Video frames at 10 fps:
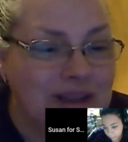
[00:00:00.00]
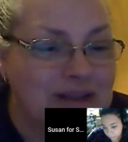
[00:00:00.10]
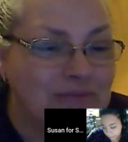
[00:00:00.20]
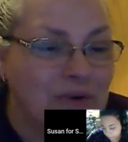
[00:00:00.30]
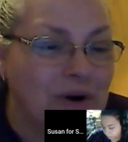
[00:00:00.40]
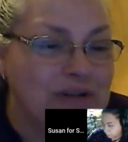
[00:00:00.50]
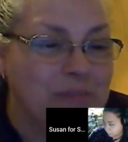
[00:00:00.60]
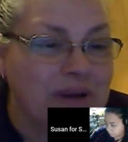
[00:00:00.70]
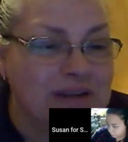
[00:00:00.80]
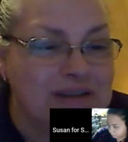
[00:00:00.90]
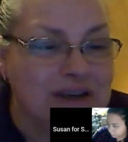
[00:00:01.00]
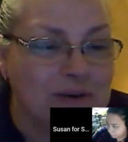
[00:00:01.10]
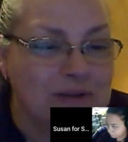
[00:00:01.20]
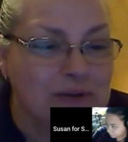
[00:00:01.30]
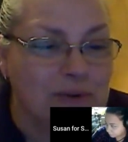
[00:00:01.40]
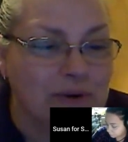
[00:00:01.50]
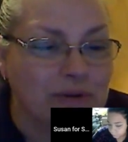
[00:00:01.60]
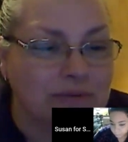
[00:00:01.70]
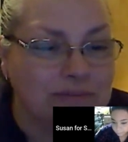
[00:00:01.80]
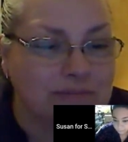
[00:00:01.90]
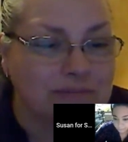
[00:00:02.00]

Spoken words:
as far as being territorial.